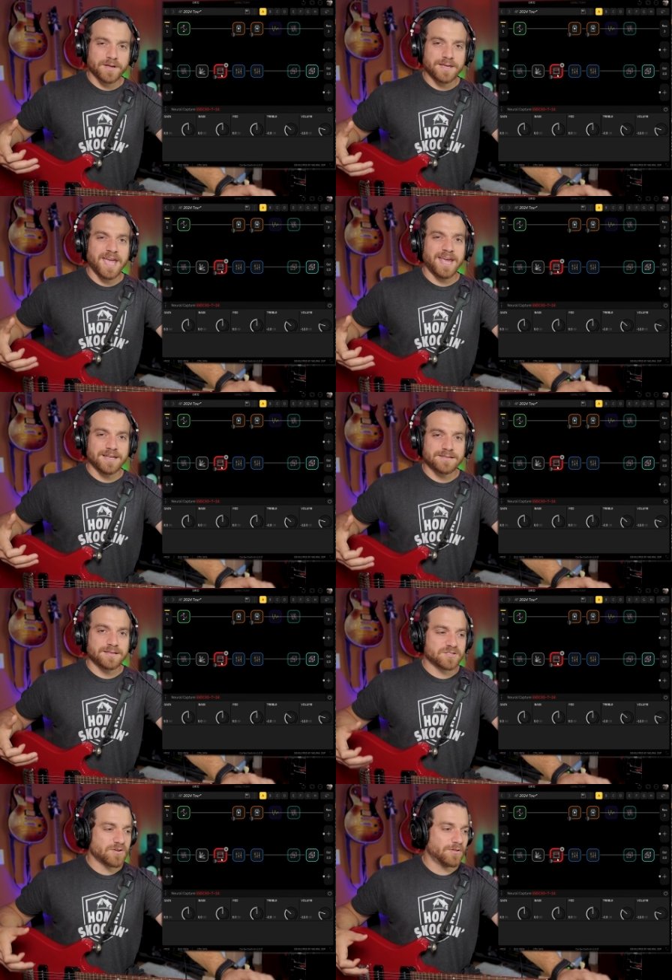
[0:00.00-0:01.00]
gain
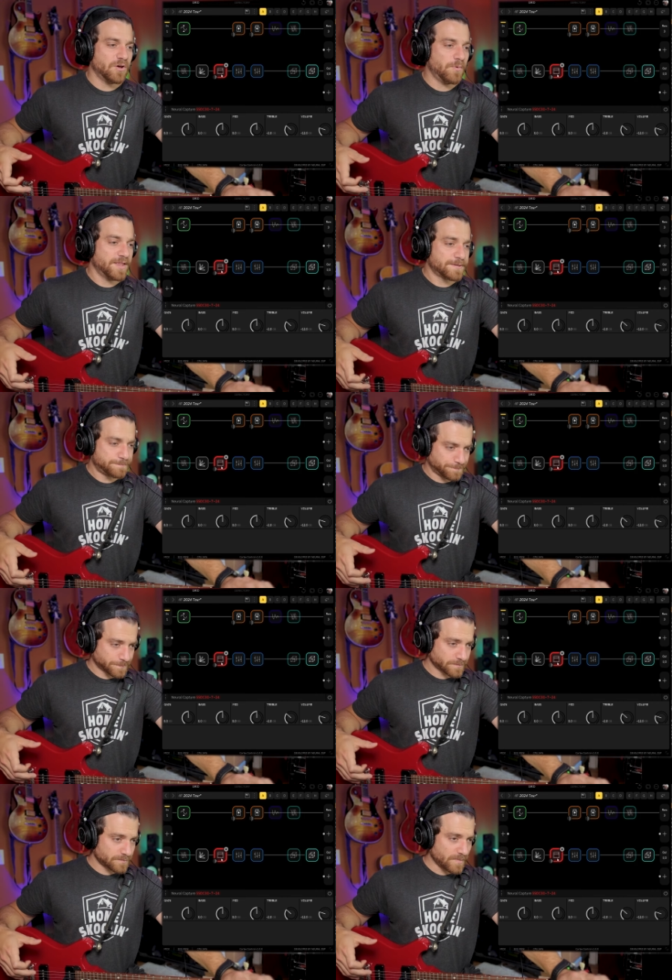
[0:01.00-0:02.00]
to solo with.
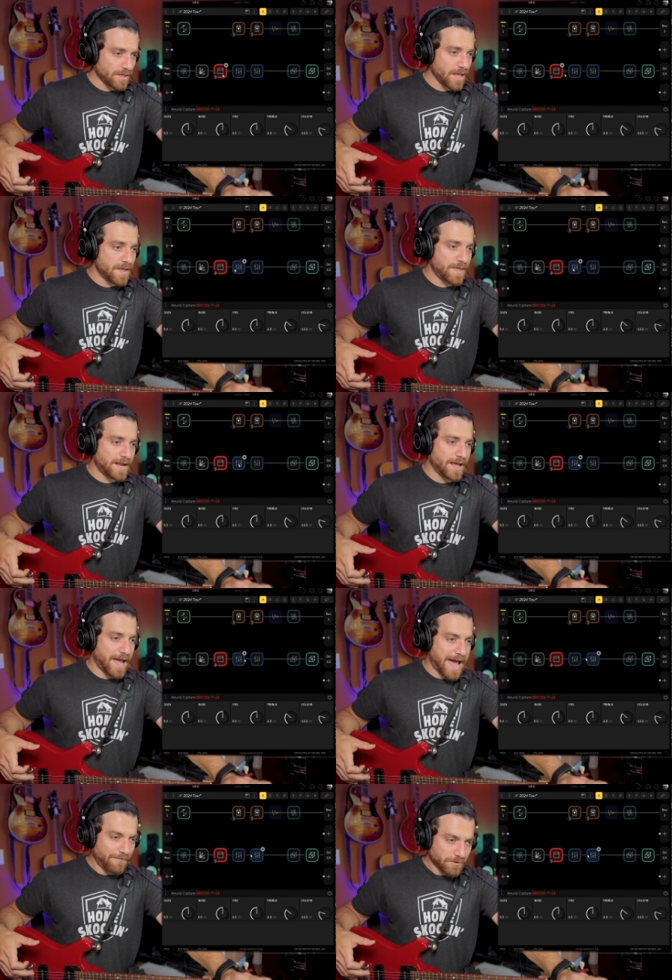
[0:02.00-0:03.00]
And then
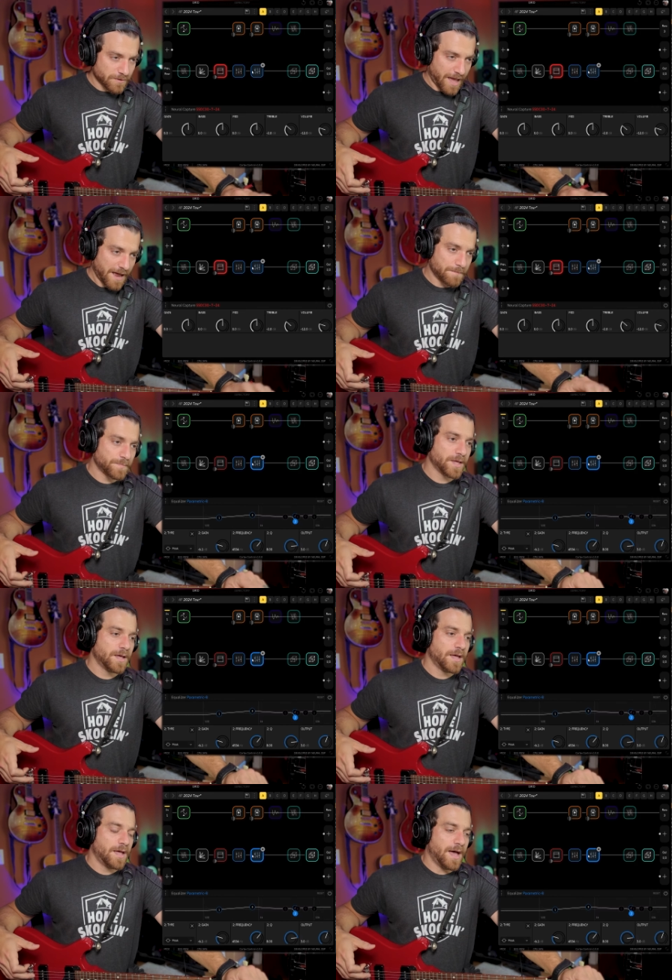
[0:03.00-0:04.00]
after that,
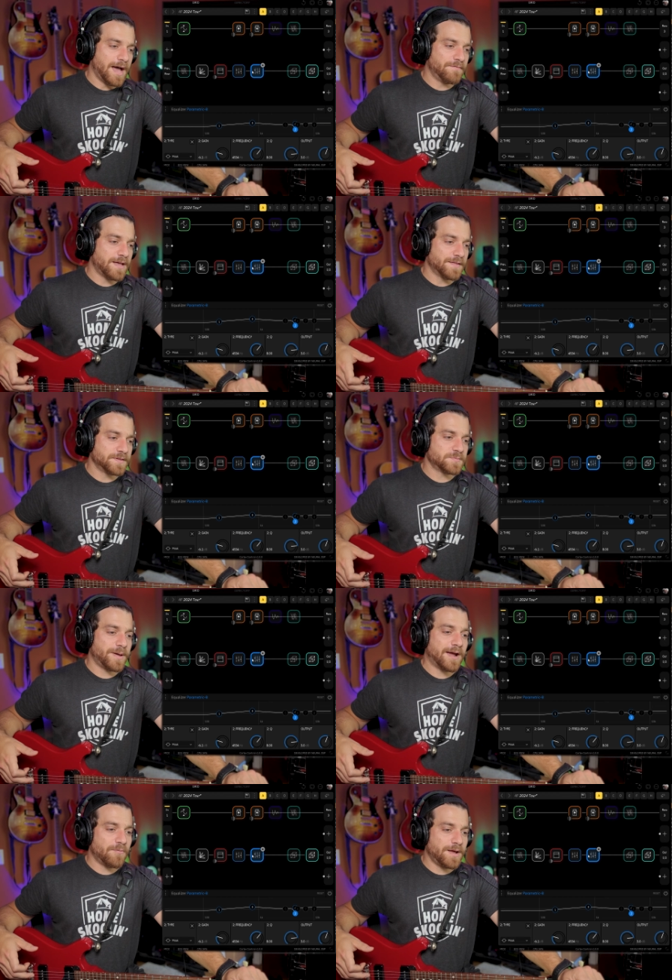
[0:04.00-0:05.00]
I've got this
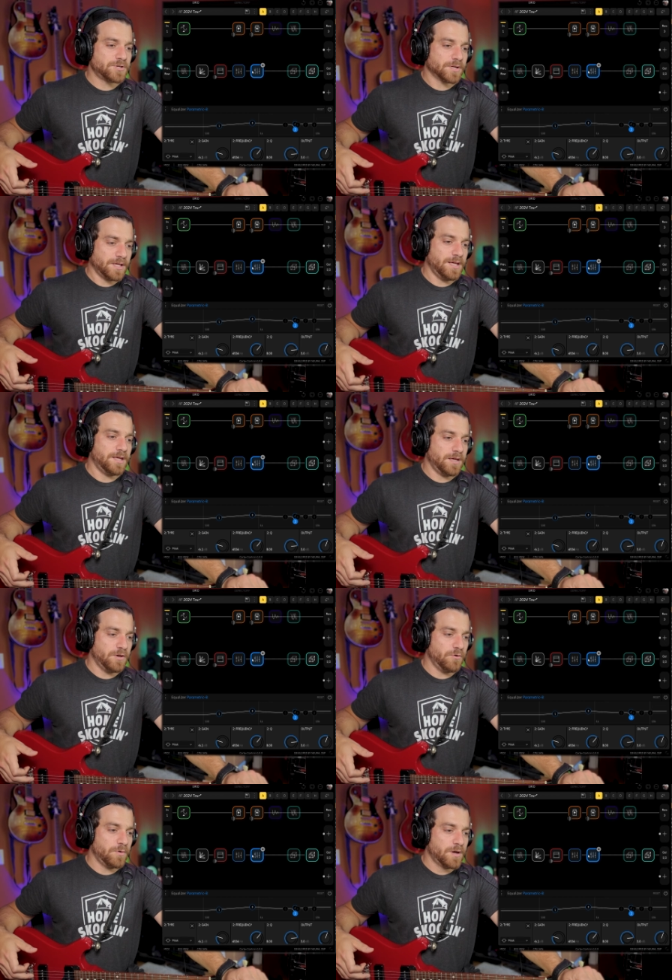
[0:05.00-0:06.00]
parametric
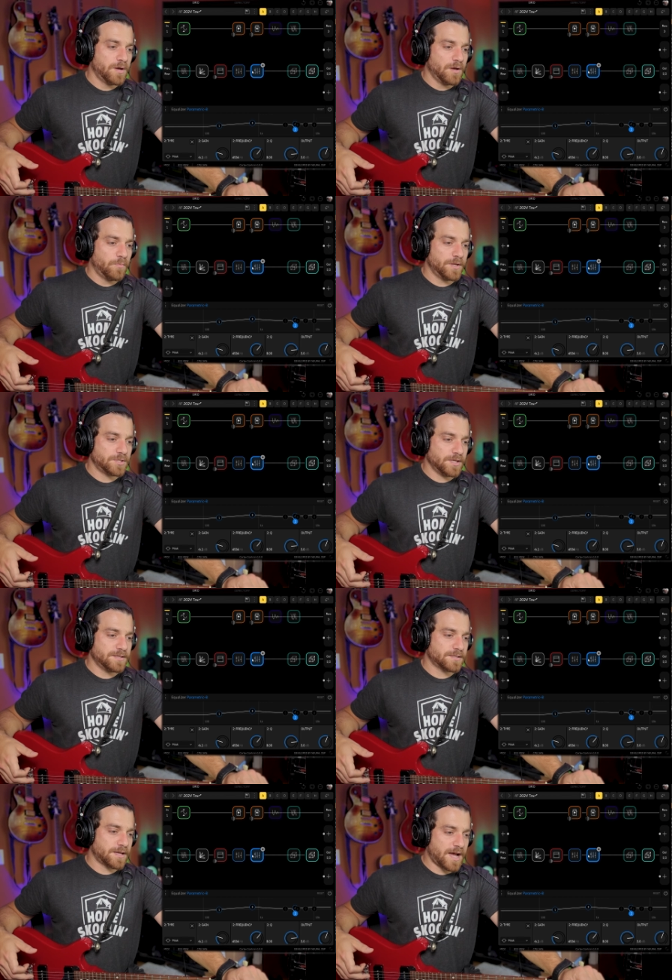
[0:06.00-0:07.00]
EQ, which
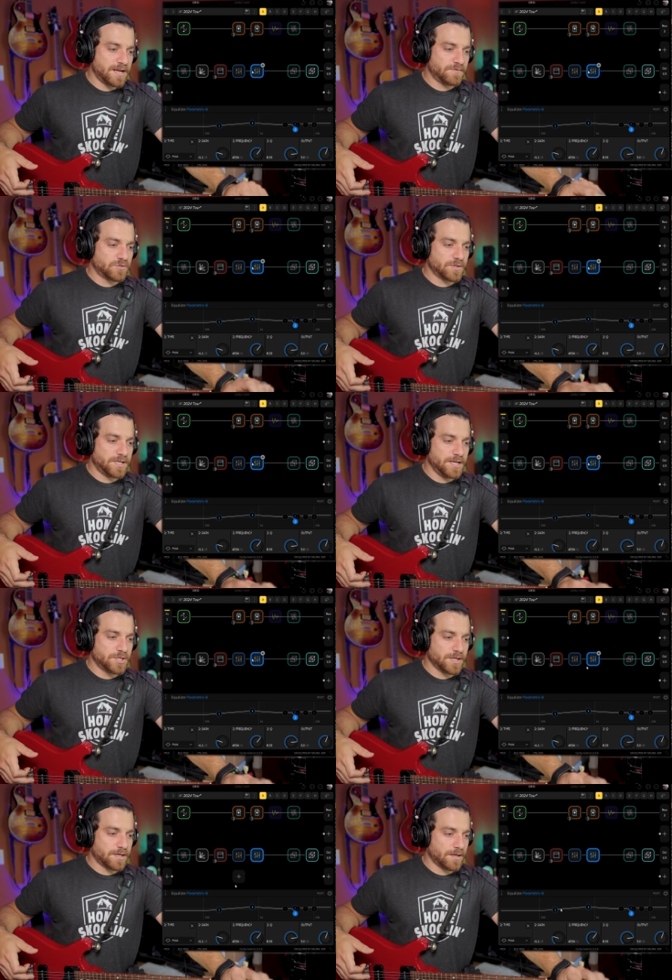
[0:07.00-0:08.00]
is kind of
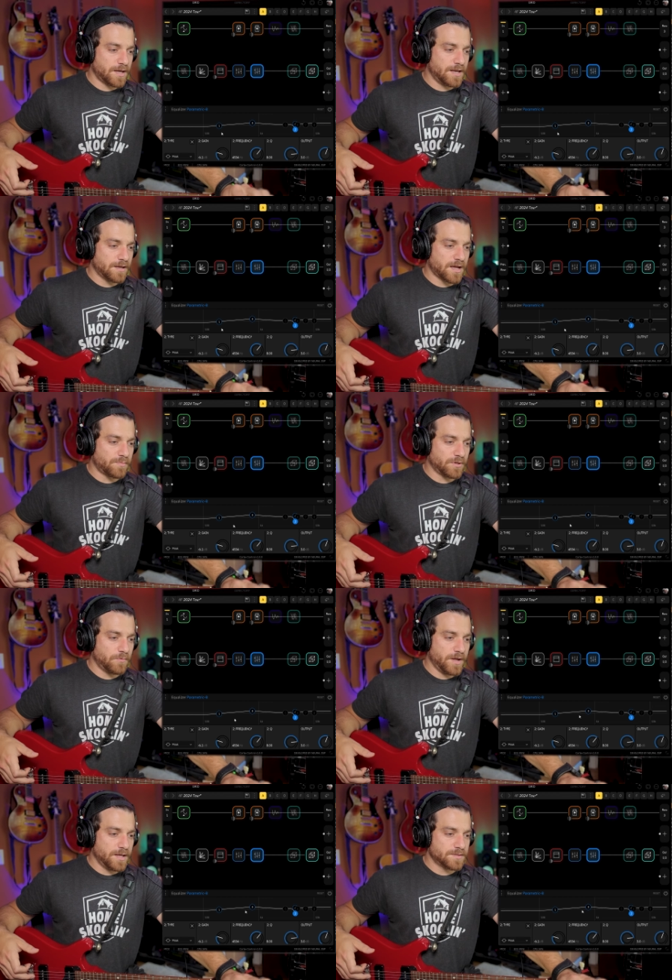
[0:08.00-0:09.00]
strategic in a couple of
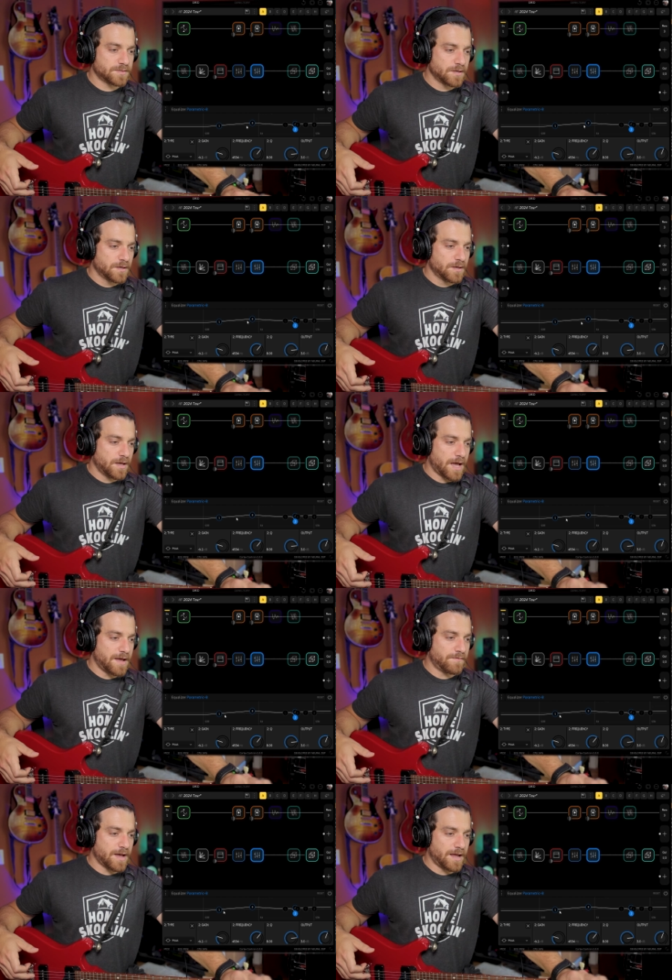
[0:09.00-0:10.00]
ways.
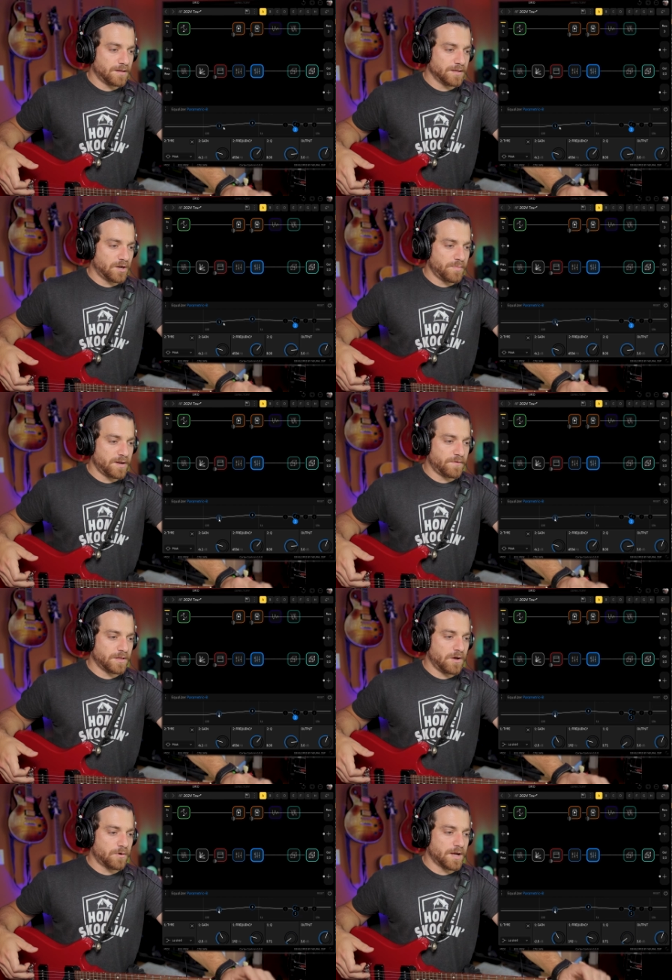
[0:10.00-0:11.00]
I've got a little bit of a
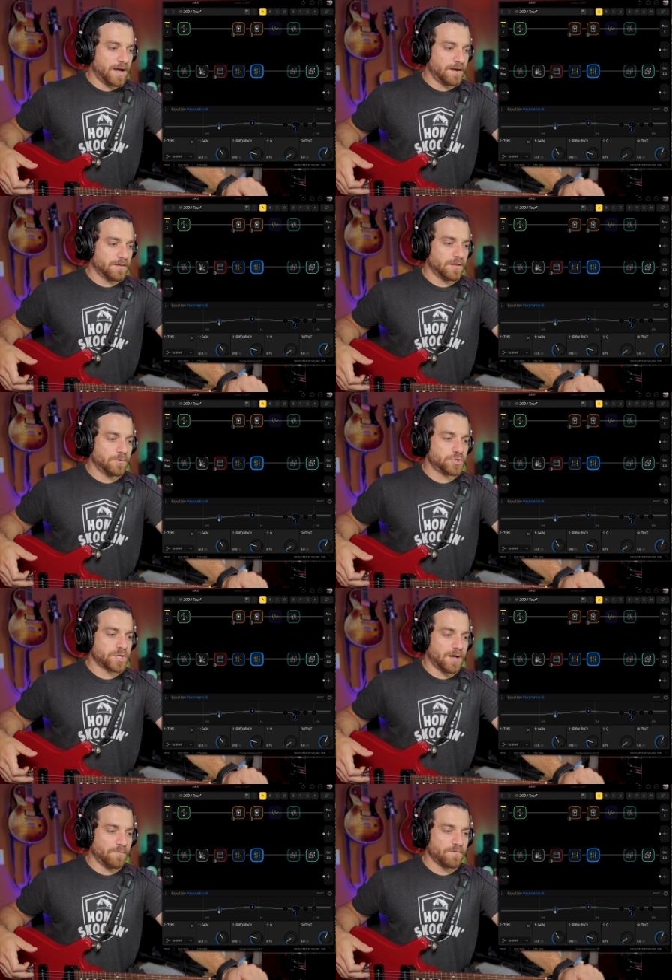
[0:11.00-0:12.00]
low cut, a low
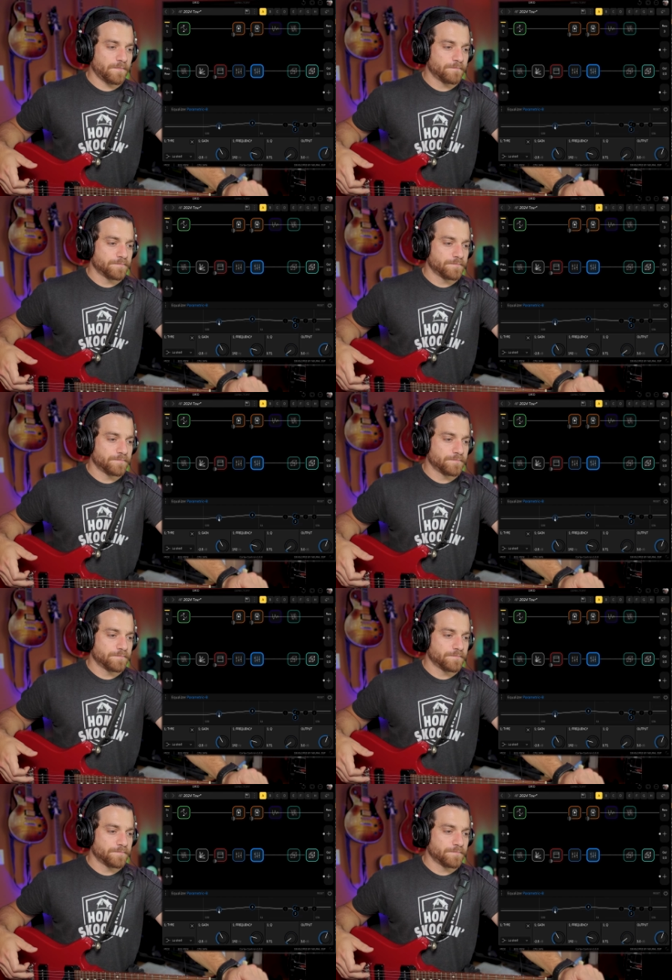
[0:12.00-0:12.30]
shelf,